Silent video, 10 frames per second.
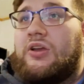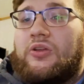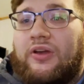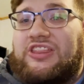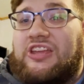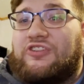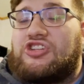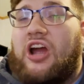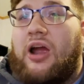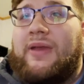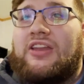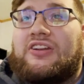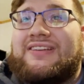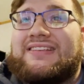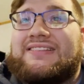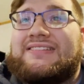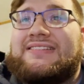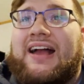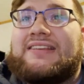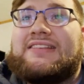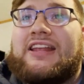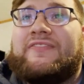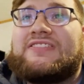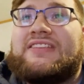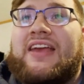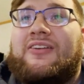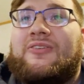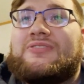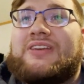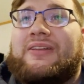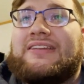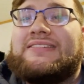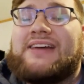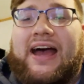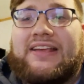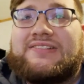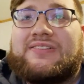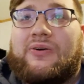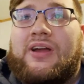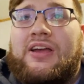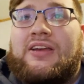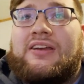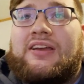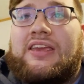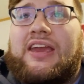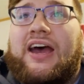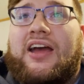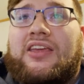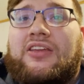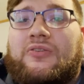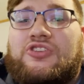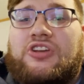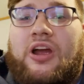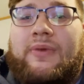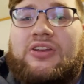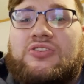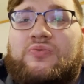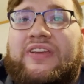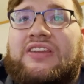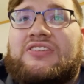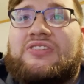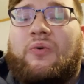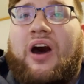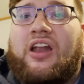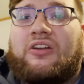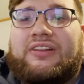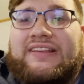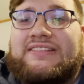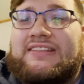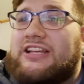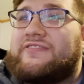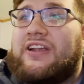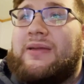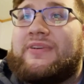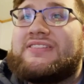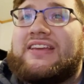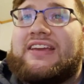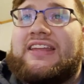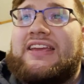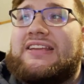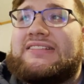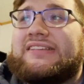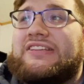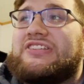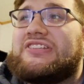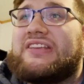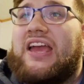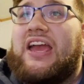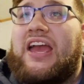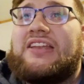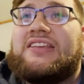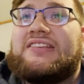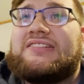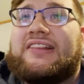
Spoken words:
The only thing for Charmander is it sucks that if his tail goes out, it dies. So yeah, you know, Charmander's weakness to water really sucks for him because it could easily just end his